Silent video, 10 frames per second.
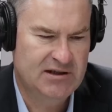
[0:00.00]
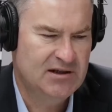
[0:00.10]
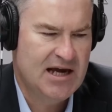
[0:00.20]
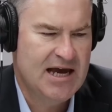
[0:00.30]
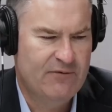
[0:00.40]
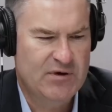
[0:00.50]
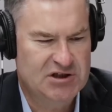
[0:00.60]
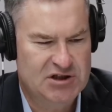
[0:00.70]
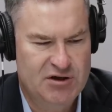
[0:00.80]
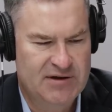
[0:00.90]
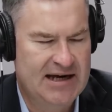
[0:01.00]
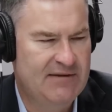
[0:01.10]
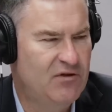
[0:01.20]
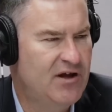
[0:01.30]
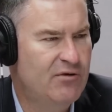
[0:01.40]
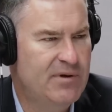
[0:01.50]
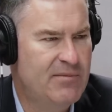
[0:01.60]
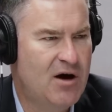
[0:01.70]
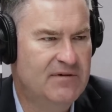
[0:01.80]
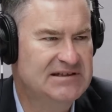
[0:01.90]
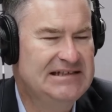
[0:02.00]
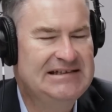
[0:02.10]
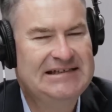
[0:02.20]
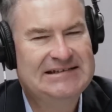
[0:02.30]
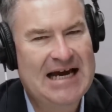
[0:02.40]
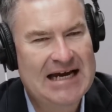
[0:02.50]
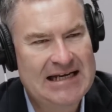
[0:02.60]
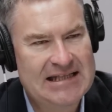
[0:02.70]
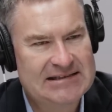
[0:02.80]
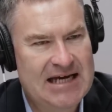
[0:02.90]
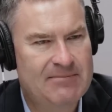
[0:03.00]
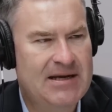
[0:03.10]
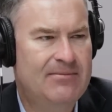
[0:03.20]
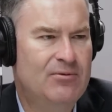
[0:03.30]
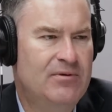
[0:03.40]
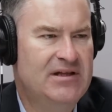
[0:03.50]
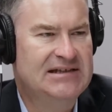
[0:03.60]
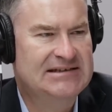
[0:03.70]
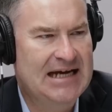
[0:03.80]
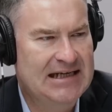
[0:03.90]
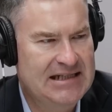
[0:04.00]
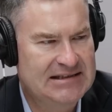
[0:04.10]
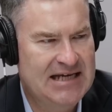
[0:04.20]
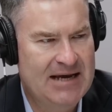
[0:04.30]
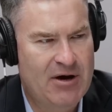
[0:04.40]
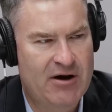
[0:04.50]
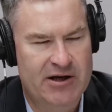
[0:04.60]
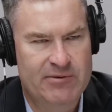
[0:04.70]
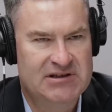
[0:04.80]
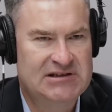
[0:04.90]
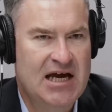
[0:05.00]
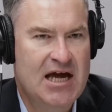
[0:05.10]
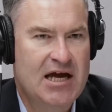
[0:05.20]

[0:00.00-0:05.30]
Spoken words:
And if we just do that, everything will be marvellous. It's exactly the same people with exactly the same arguments.